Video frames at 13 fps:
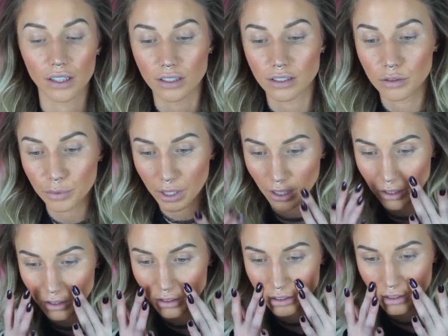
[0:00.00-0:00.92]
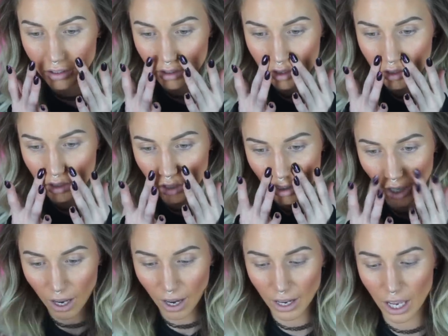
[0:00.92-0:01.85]
this because
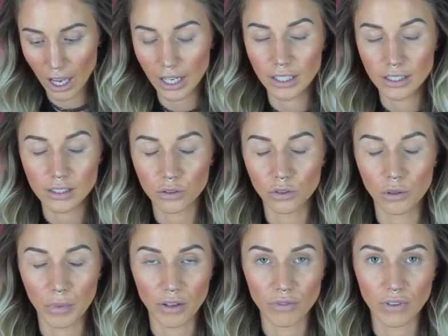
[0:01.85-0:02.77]
I hate when my